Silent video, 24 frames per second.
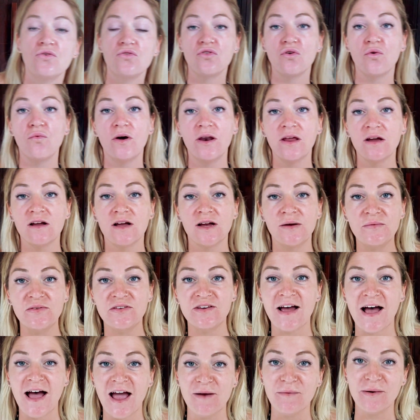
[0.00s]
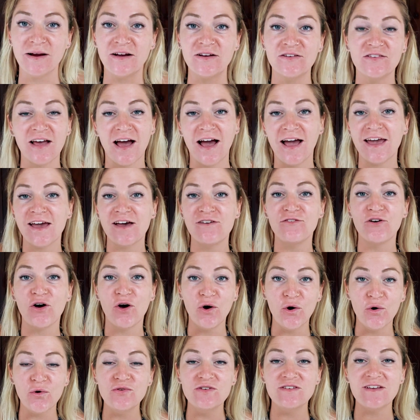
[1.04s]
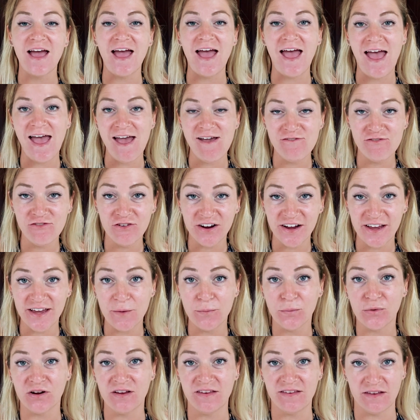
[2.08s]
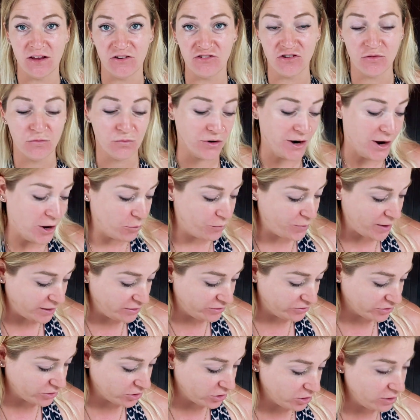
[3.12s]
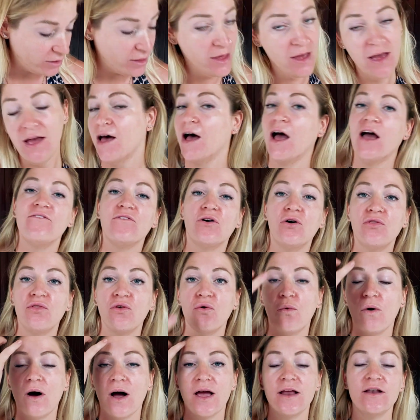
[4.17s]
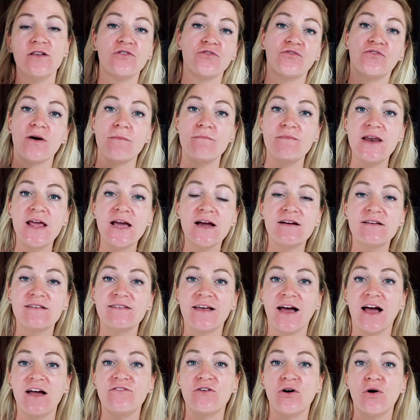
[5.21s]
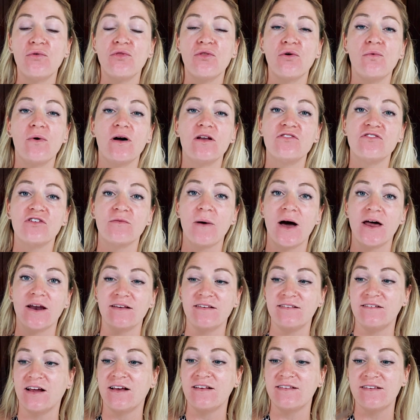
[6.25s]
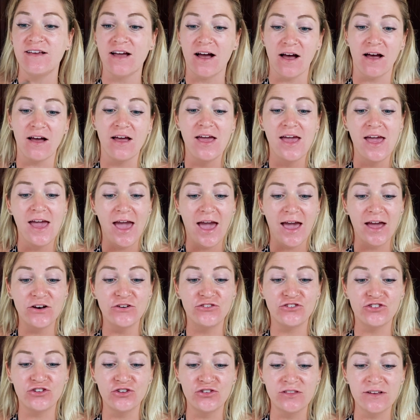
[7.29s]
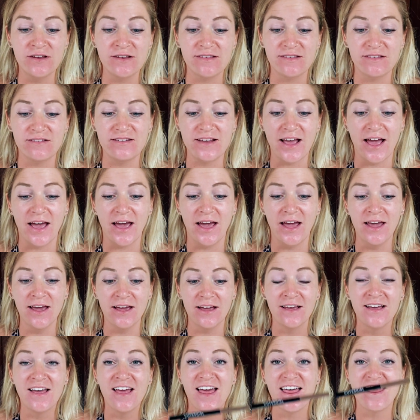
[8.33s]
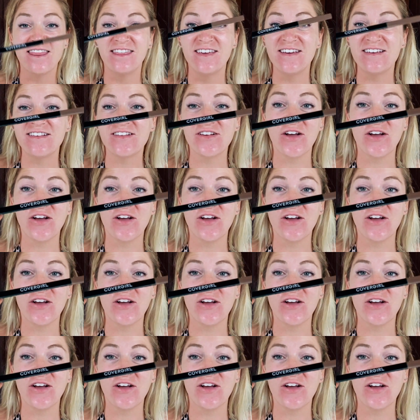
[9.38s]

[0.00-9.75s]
So when it comes to eyebrows, I have owned every precision brow pencil. I've owned the ones from NYX, I've owned the ones from Anastasia, and to this day, this